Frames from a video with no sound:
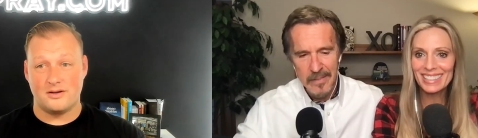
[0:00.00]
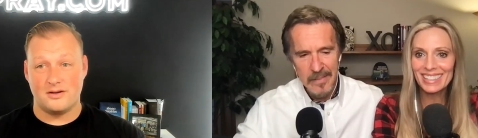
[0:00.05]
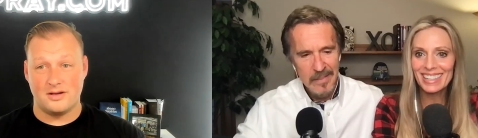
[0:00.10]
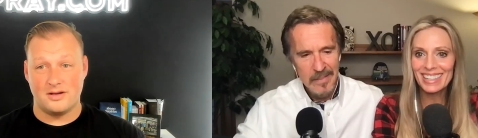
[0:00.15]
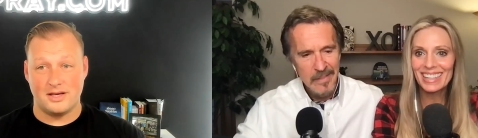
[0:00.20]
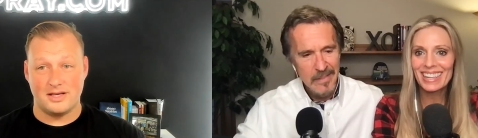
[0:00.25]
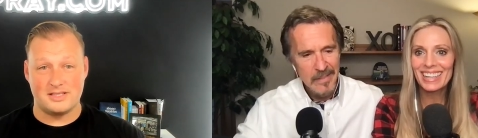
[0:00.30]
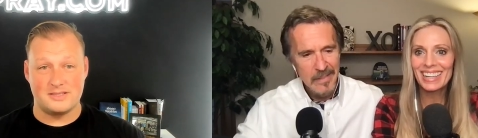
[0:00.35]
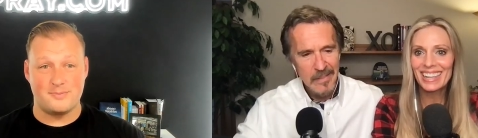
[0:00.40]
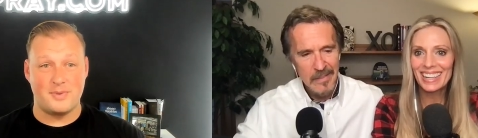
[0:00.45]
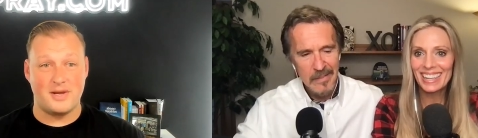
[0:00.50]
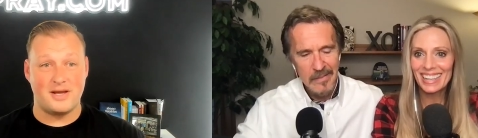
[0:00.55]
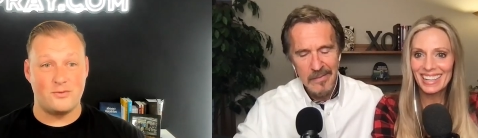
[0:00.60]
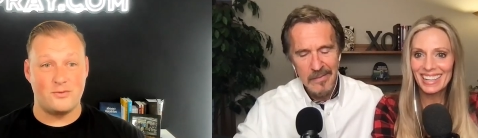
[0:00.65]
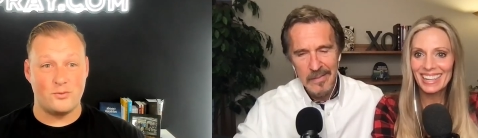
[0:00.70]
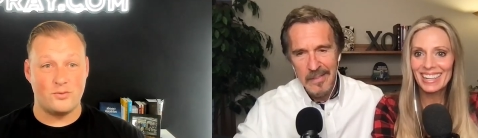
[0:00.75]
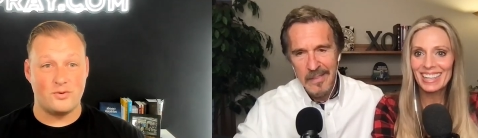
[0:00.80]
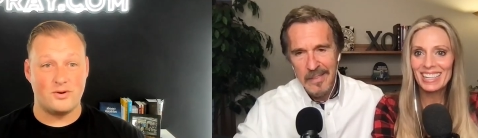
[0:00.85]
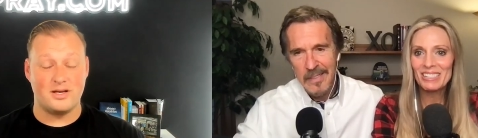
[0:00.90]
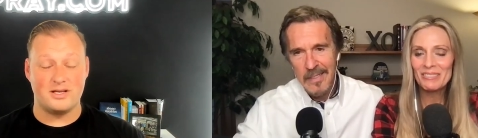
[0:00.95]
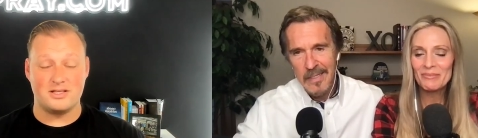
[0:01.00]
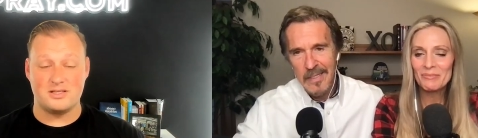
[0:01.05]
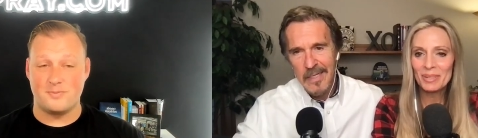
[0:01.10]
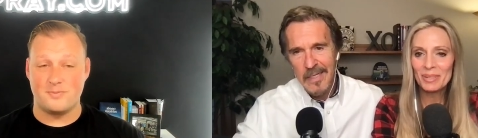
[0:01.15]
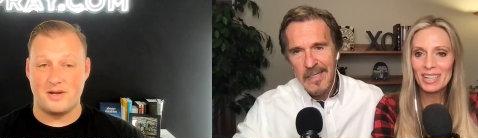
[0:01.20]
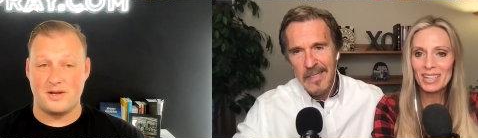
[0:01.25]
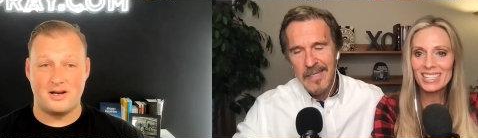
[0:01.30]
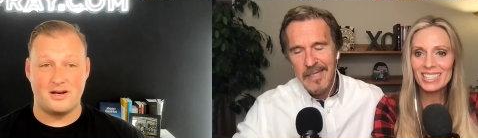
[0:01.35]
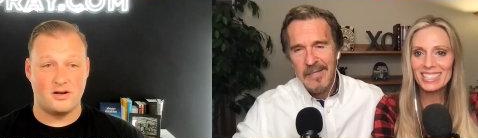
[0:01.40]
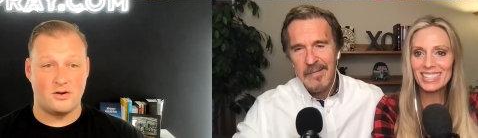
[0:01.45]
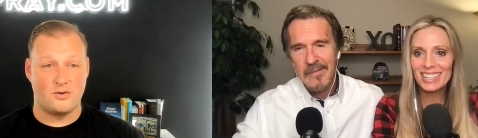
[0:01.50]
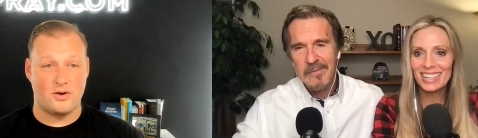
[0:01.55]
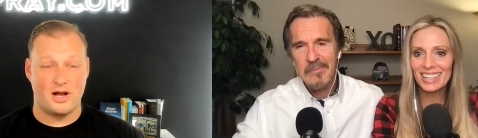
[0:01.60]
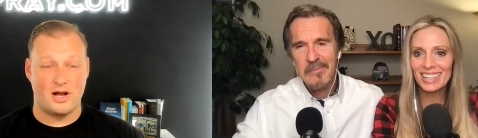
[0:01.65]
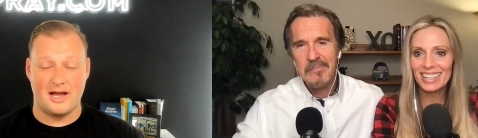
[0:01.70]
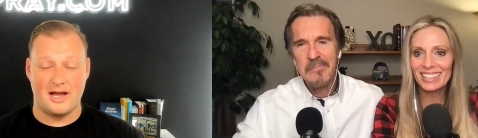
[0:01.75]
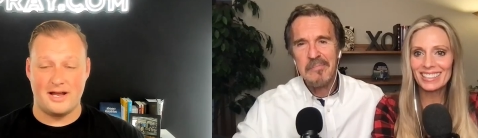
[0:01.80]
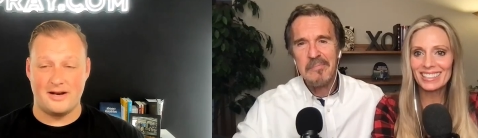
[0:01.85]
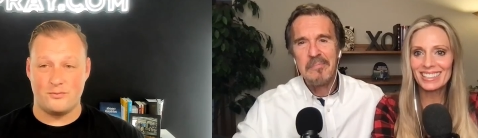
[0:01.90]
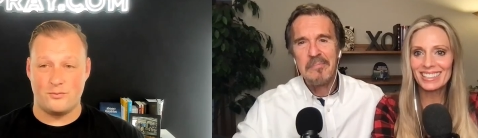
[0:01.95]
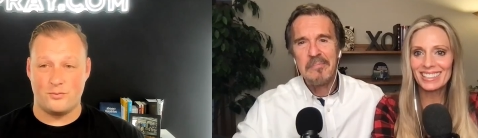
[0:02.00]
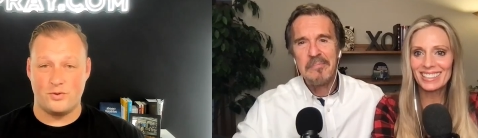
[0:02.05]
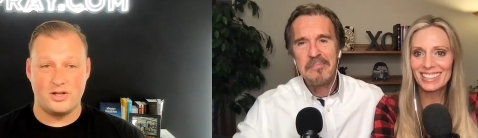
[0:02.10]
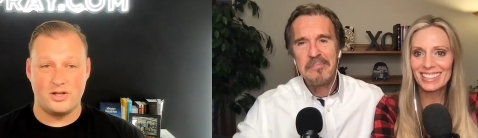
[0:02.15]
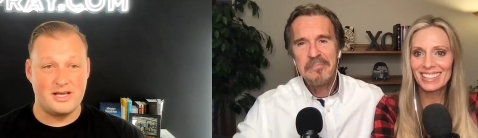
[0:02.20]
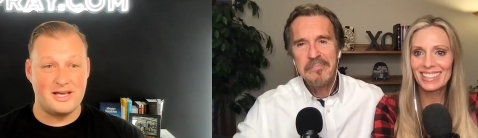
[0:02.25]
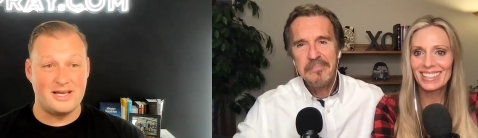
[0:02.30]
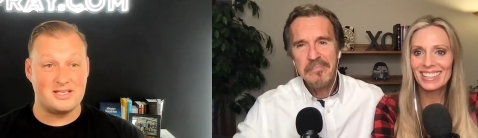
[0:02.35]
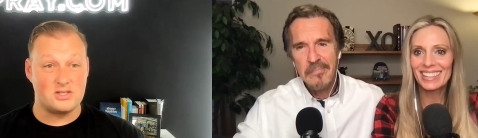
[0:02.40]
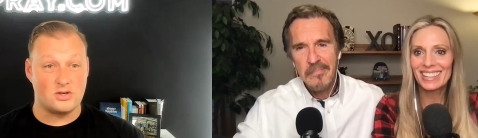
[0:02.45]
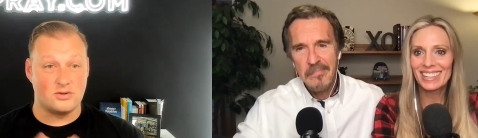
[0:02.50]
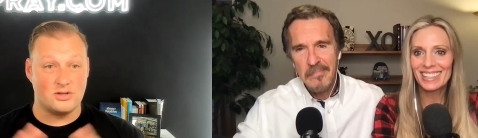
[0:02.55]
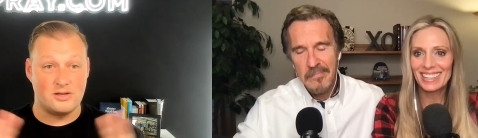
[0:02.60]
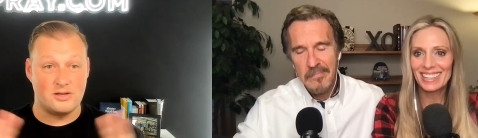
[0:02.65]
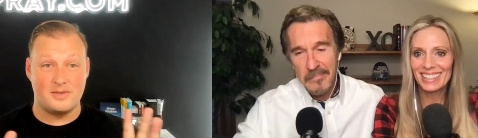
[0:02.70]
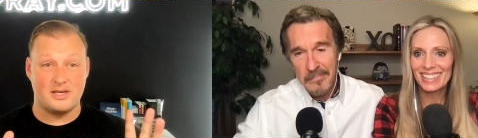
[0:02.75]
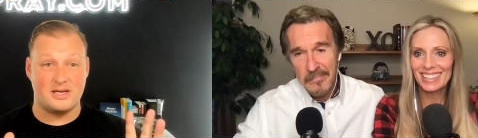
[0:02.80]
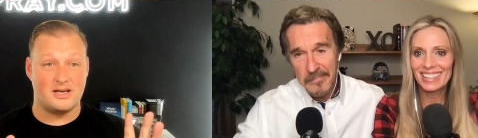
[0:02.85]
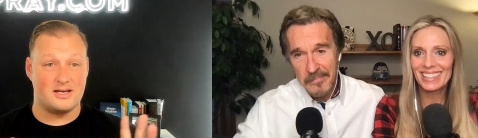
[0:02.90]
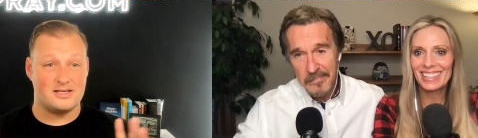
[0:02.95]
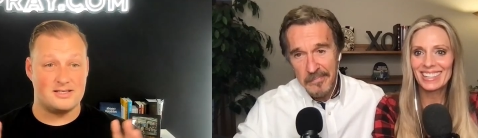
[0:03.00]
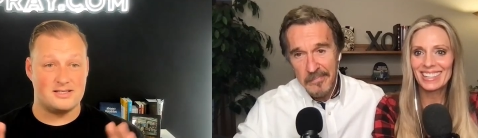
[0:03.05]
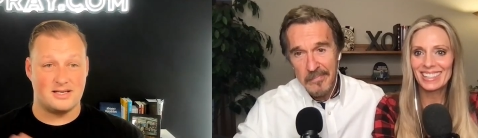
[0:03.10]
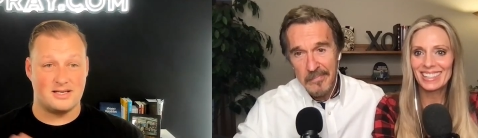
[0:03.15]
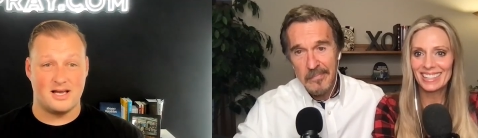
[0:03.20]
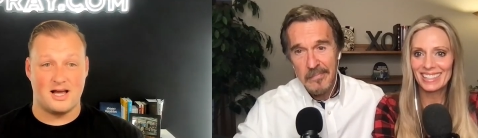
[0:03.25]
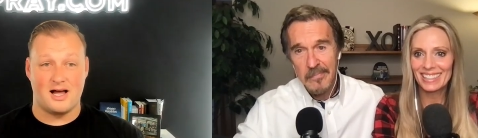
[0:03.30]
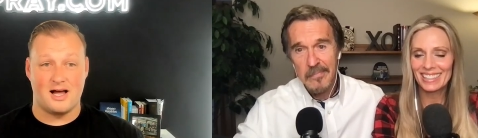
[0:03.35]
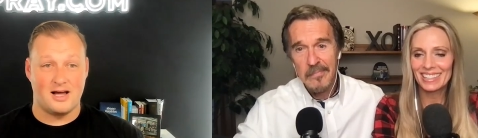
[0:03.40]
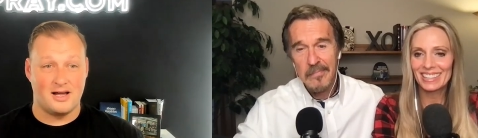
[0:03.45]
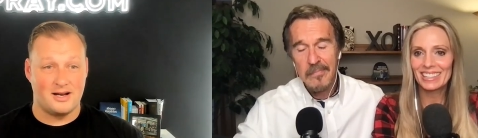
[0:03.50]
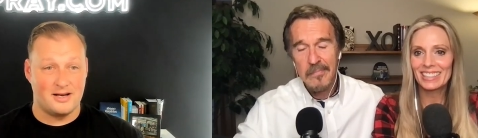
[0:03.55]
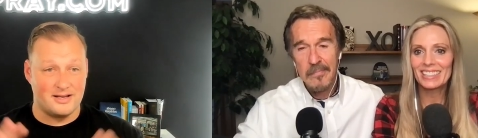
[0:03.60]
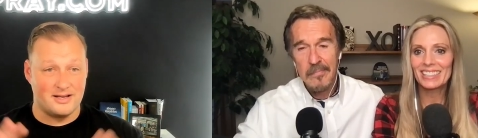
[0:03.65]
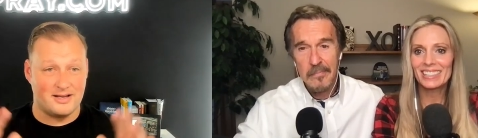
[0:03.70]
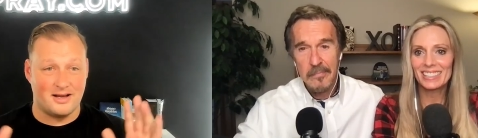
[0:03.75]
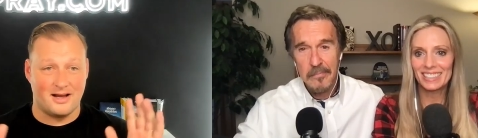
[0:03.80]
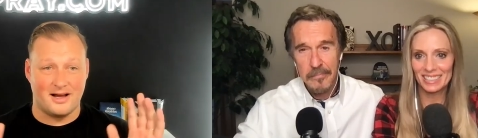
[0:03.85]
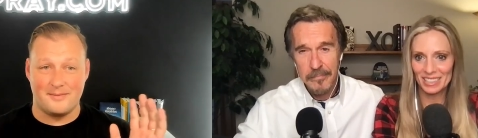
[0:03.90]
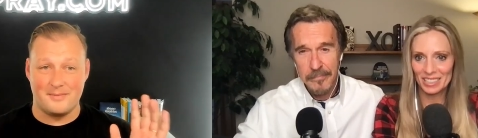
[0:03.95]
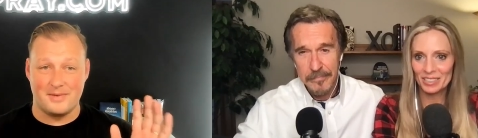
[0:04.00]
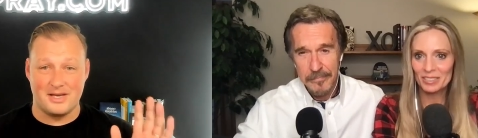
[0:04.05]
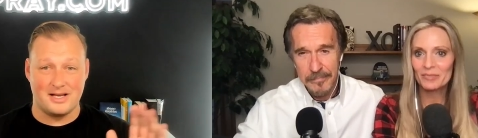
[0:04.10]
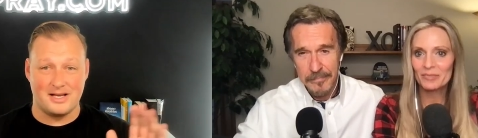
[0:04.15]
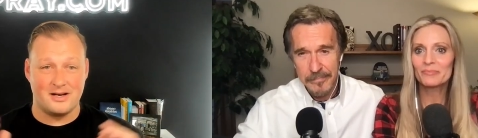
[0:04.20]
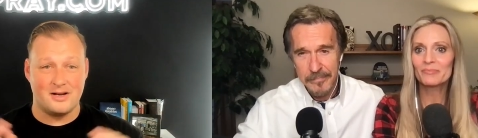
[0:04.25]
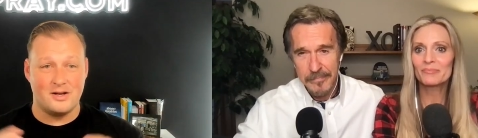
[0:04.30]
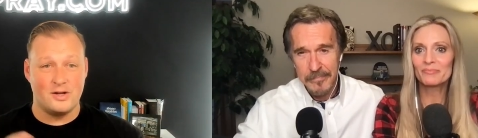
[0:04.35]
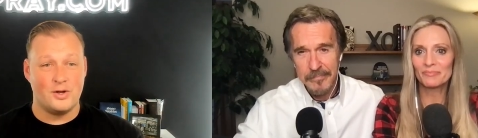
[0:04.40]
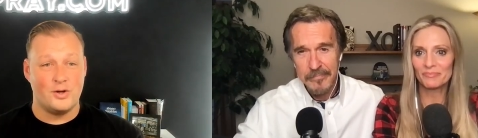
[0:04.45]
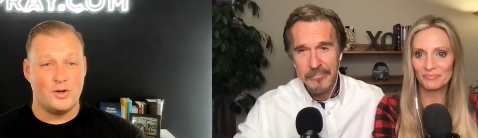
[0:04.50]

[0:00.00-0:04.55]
Speaker 1: It's been it's been praise God. really, it's only because of God. I mean,